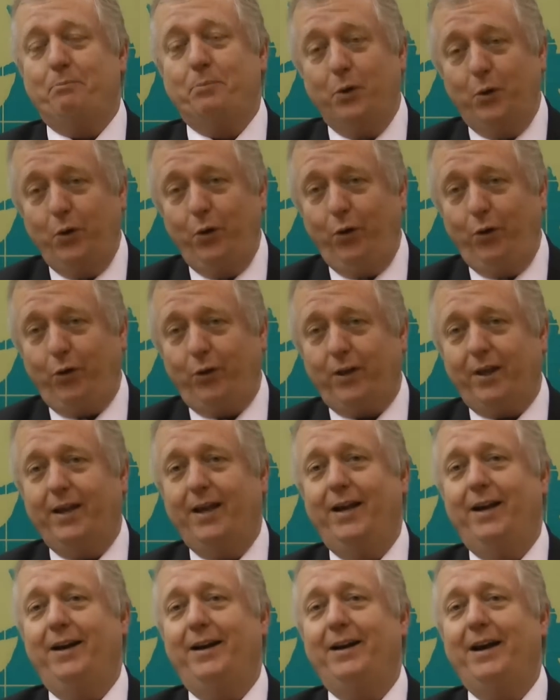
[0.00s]
booth,
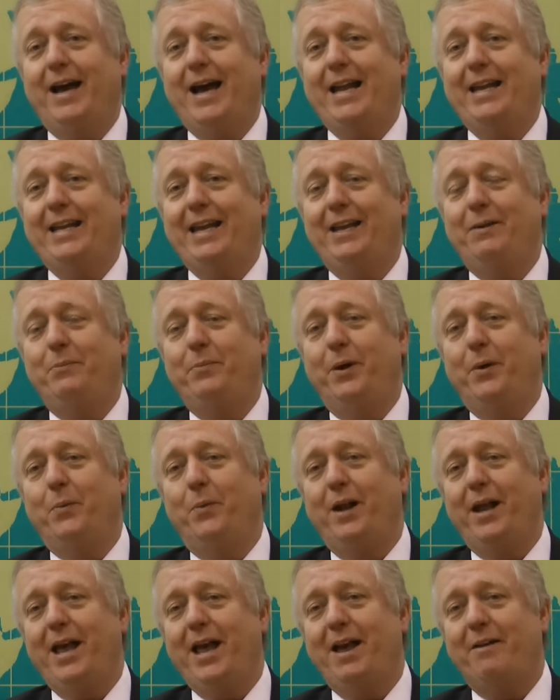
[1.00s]
and then we
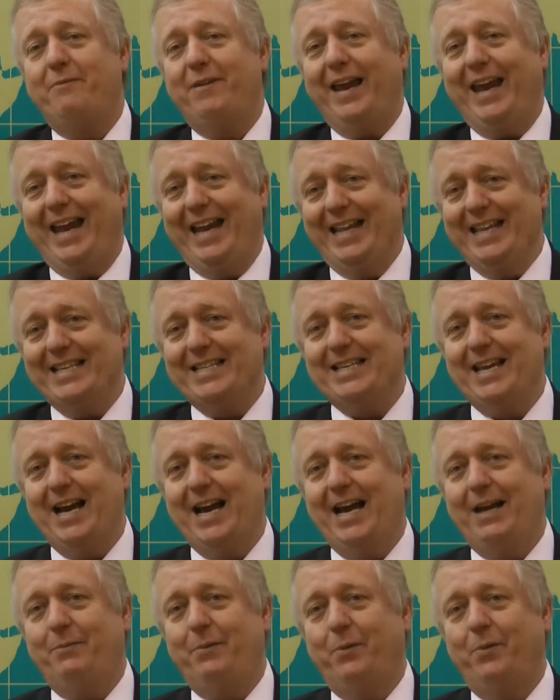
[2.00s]
will have
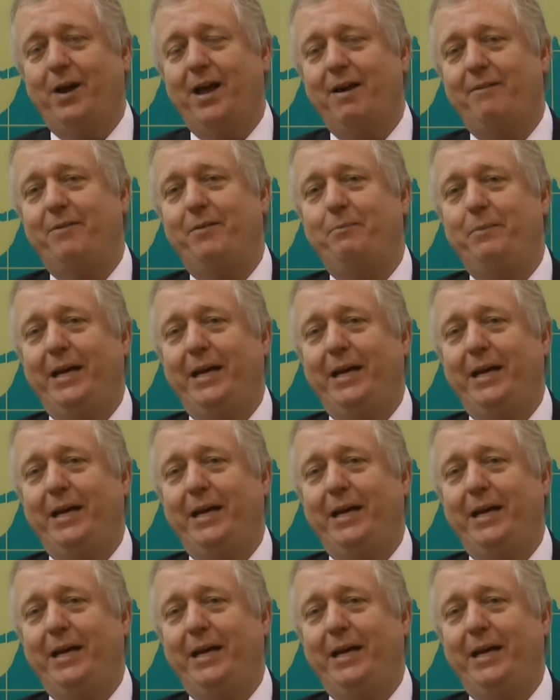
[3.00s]
inside, we will have a